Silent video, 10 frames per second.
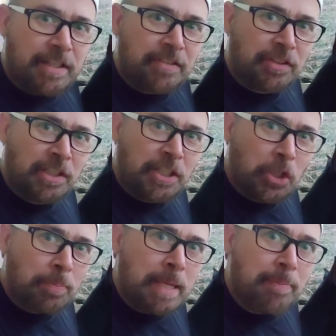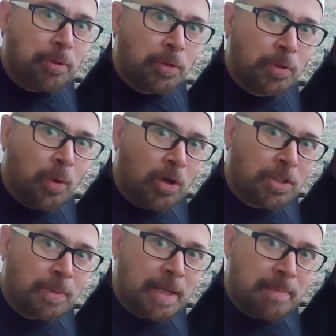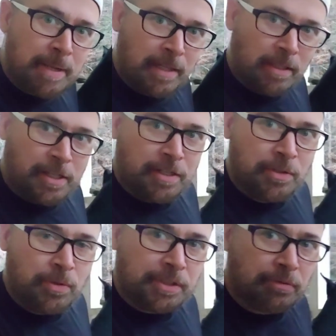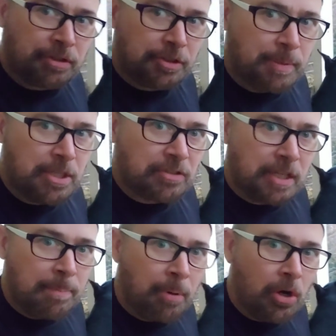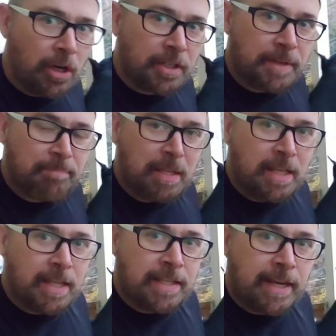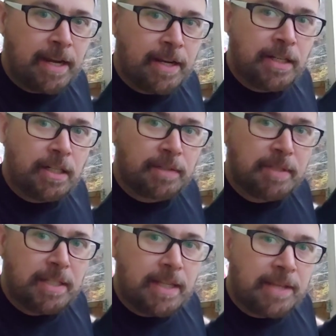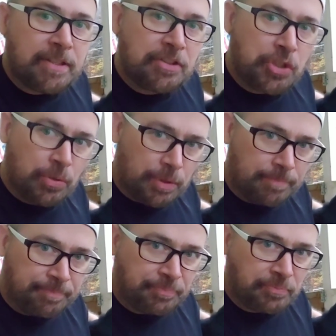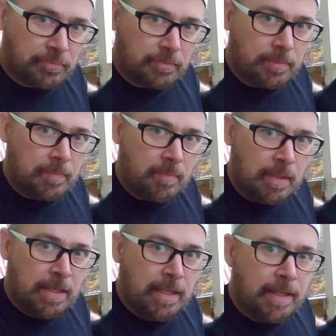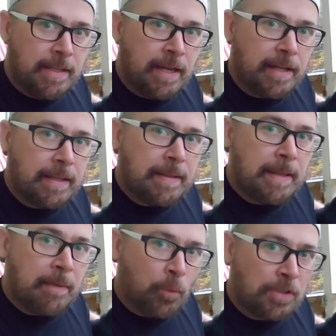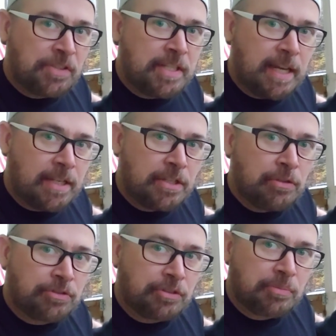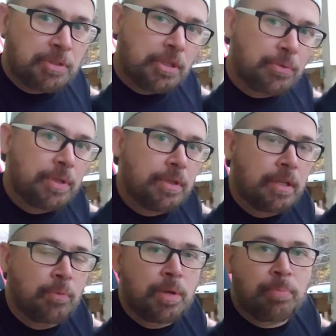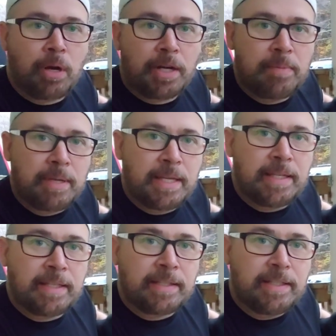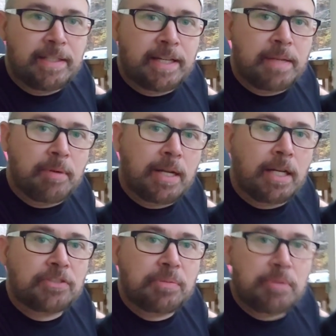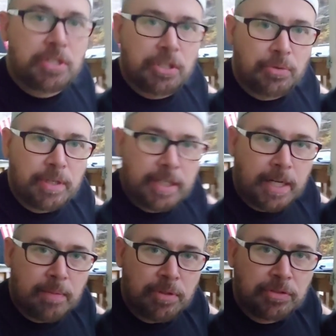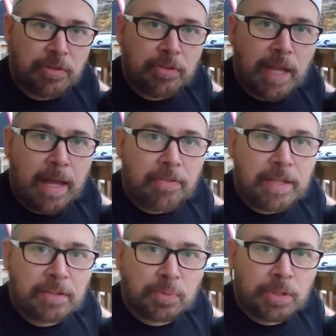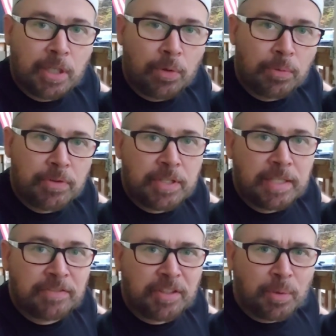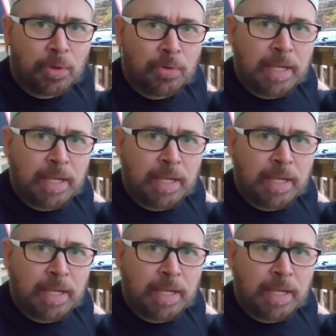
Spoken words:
These little people who walked around and made a lot of noise. He was suspicious and he barked. And he carried on at these children. Now, once he got used to some children and we brought him in and got him accustomed to children and got him used to how things were going with kids, that they were